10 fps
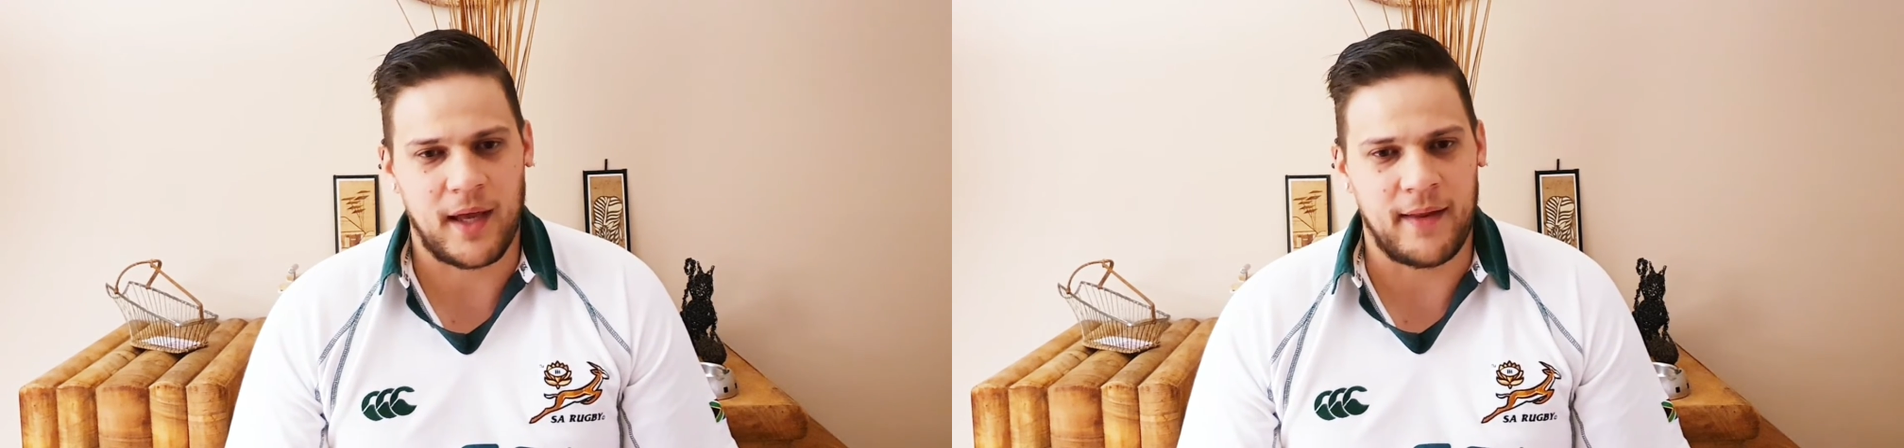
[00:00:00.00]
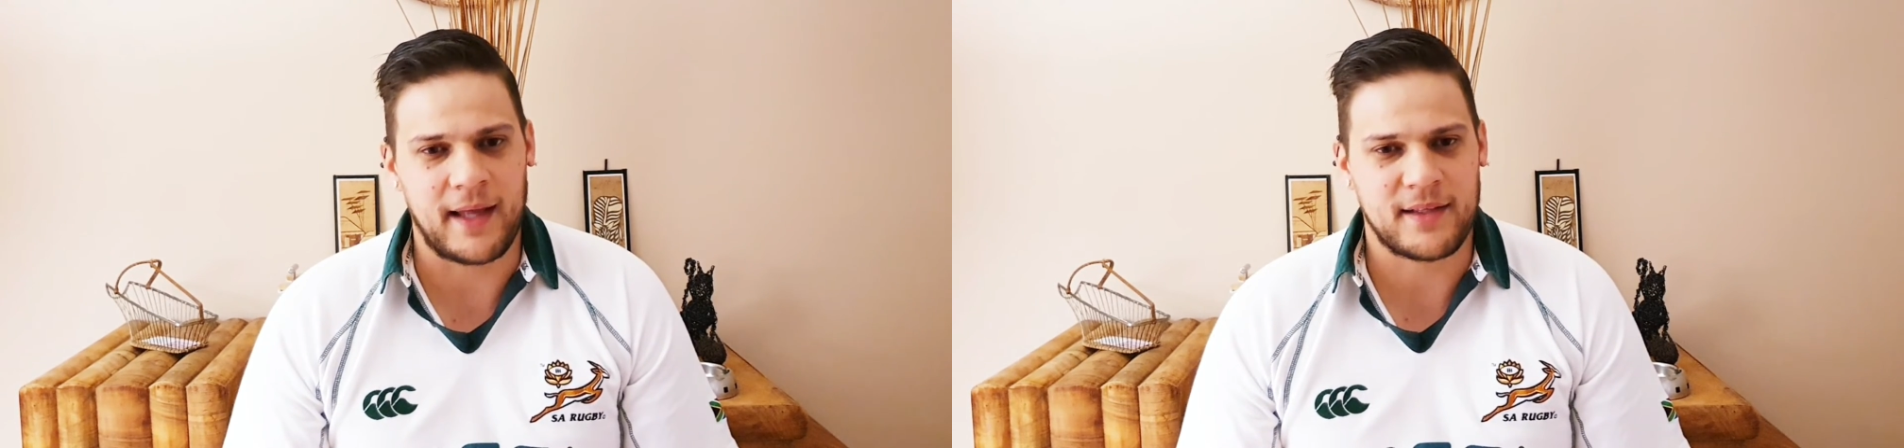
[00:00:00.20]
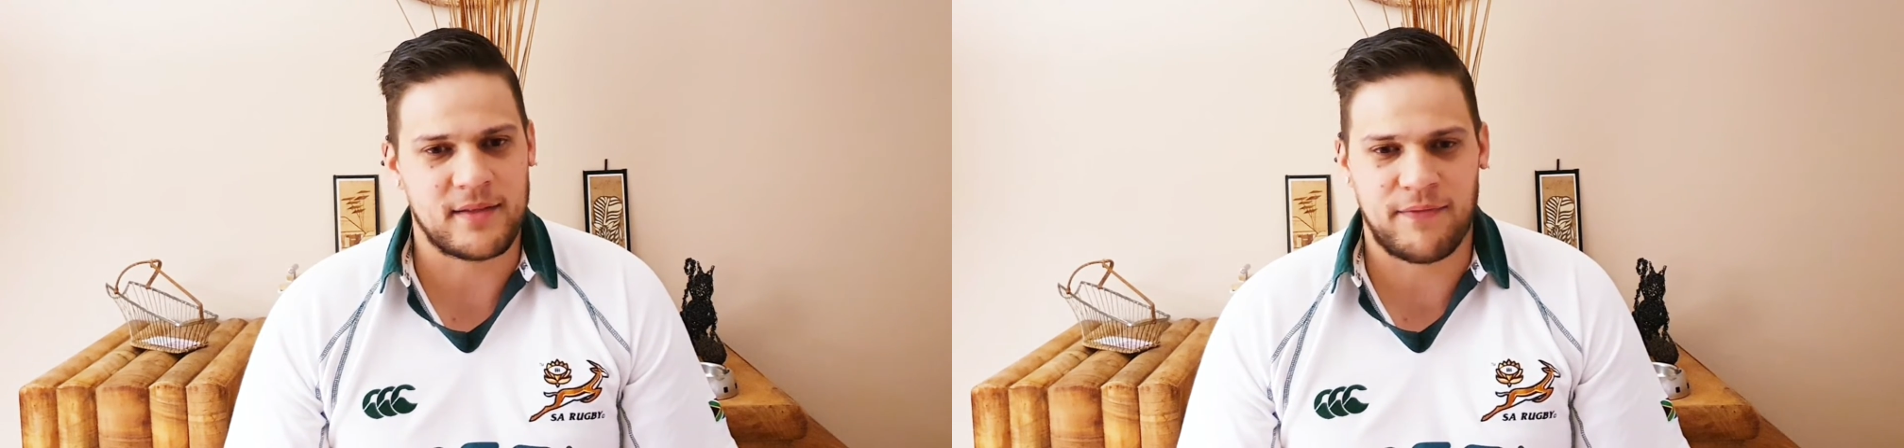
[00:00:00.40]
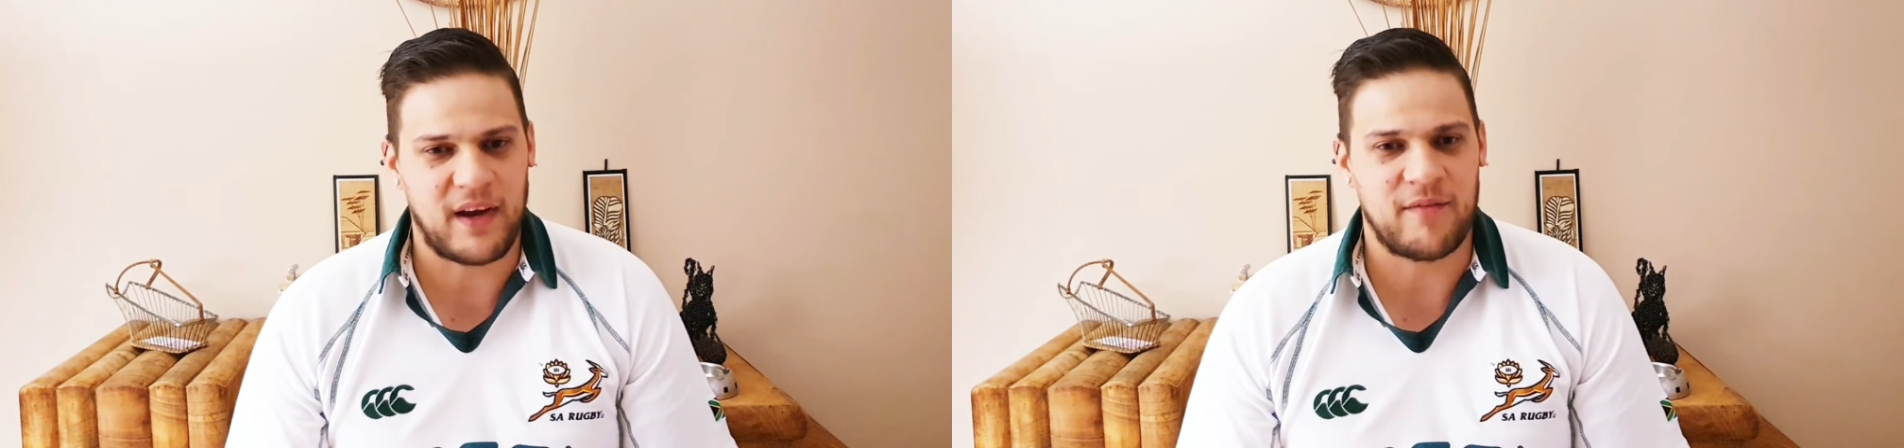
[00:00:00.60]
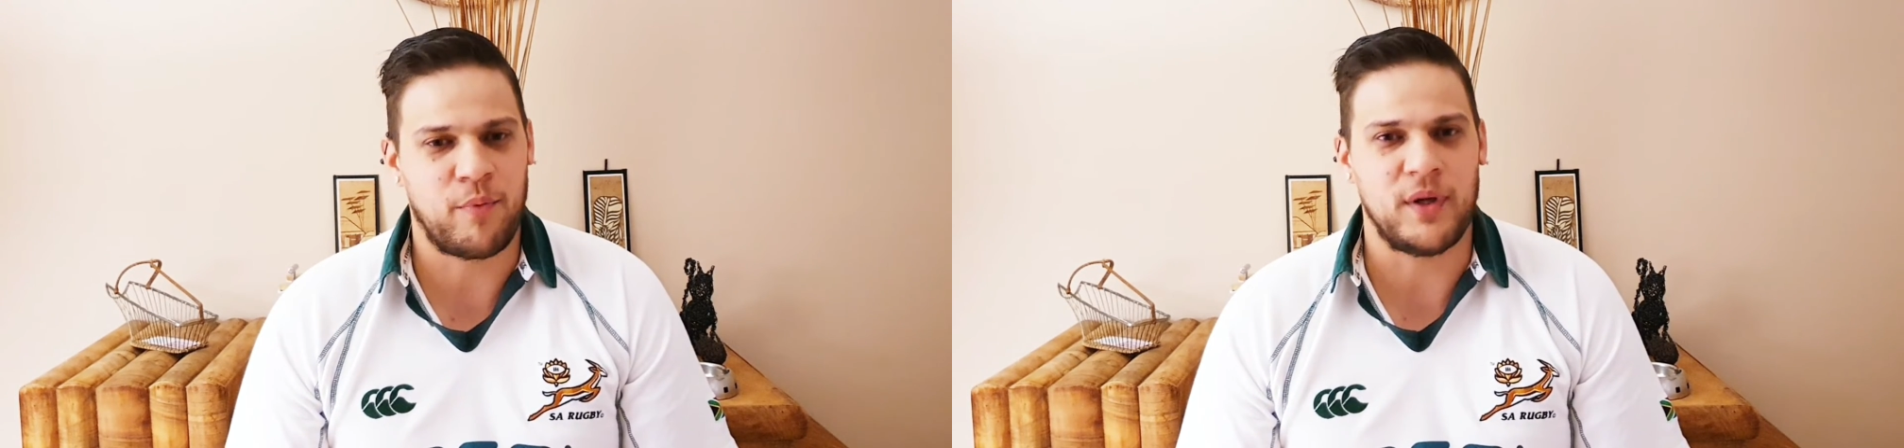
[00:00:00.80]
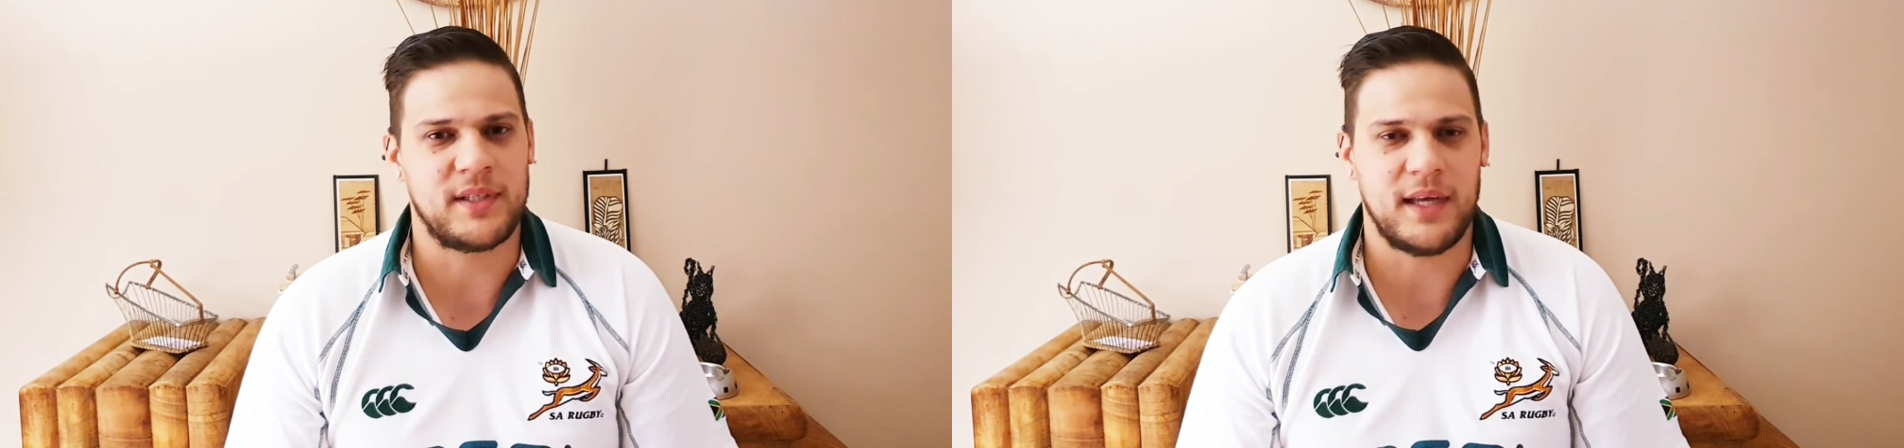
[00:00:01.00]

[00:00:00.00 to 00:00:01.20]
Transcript: and that's 5 points